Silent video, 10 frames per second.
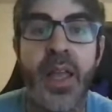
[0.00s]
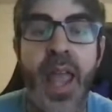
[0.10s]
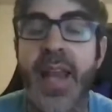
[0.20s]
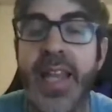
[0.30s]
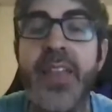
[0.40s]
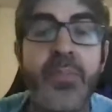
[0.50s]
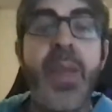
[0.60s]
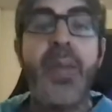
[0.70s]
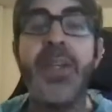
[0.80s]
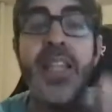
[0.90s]
And again,
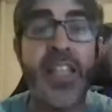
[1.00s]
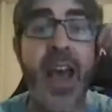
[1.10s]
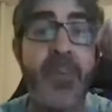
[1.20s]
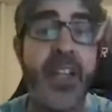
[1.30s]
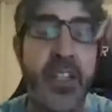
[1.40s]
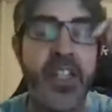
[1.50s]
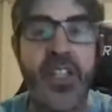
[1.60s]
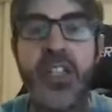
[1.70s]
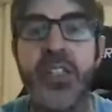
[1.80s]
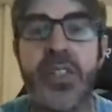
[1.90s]
maybe these have been good
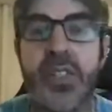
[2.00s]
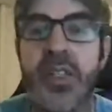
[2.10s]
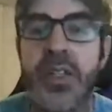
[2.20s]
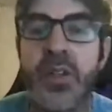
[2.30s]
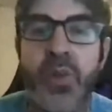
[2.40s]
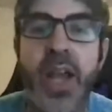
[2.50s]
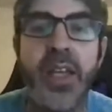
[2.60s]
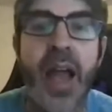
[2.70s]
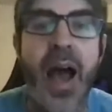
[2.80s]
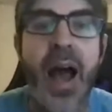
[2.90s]
decisions, right?